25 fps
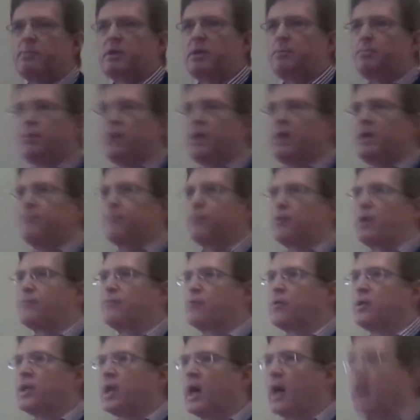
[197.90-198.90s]
MEP for
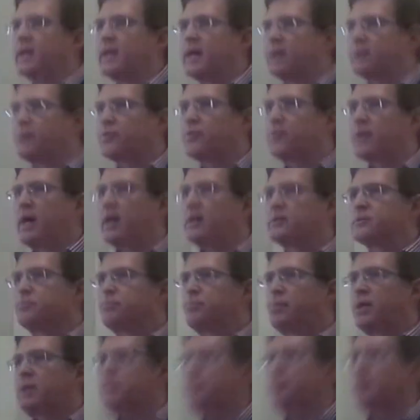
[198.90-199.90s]
every
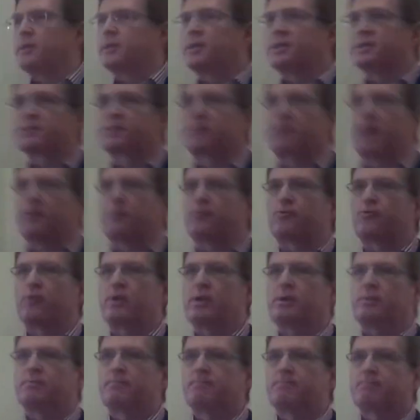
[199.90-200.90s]
900,000 people in this
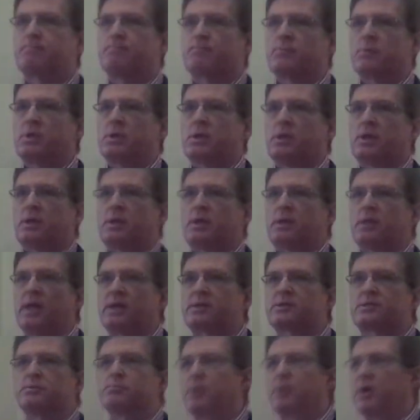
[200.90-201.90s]
country.
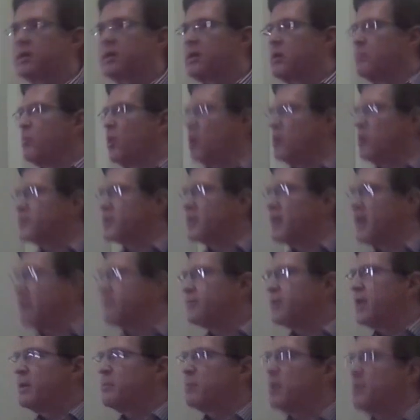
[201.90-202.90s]
Luxembourg and Malta
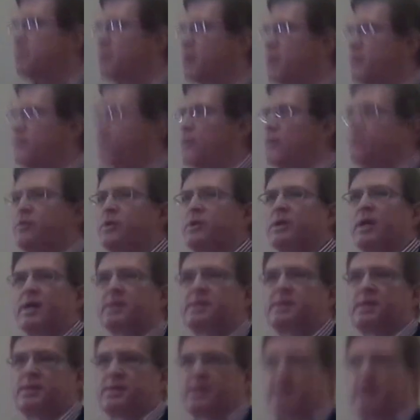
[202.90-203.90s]
have an MEP for every
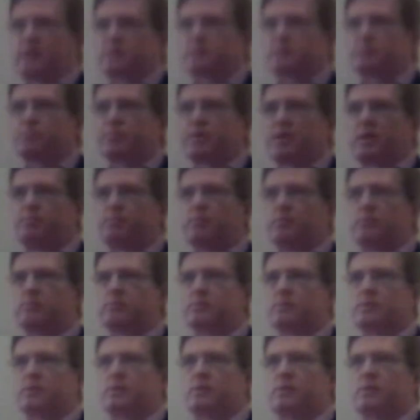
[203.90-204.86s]
90,000 people.